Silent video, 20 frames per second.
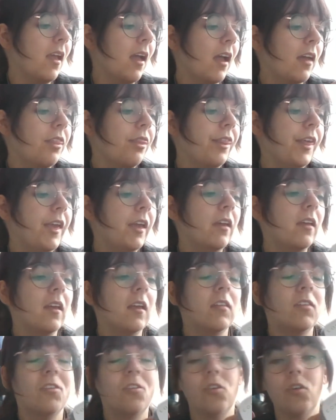think
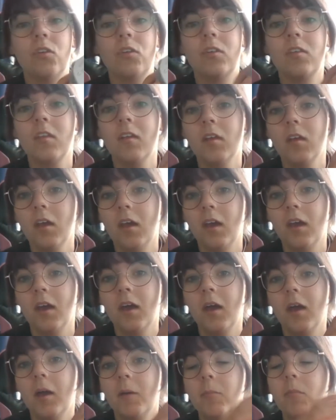it's just
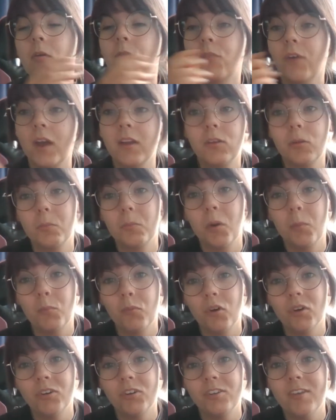right up my
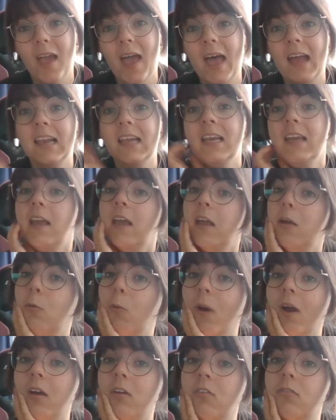brother's alley. He
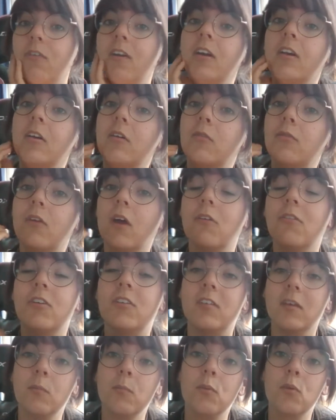wears very, very
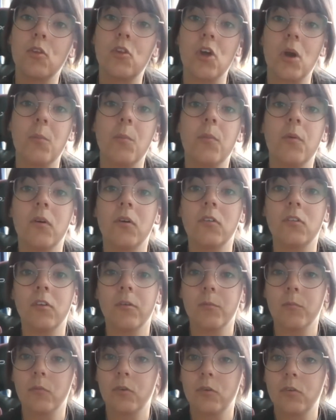simple jumpers
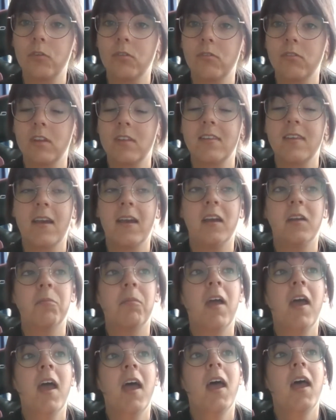most of the time.
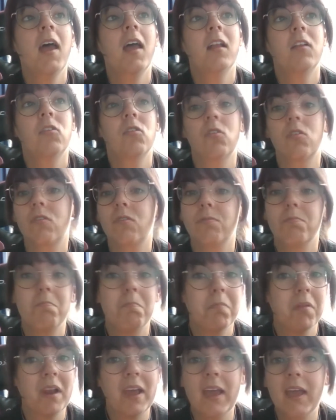Just
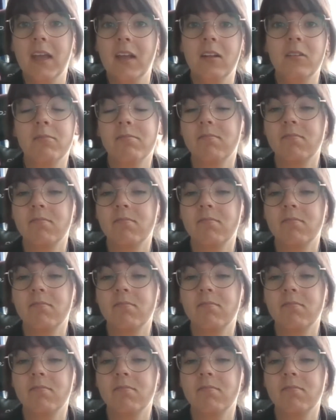plain,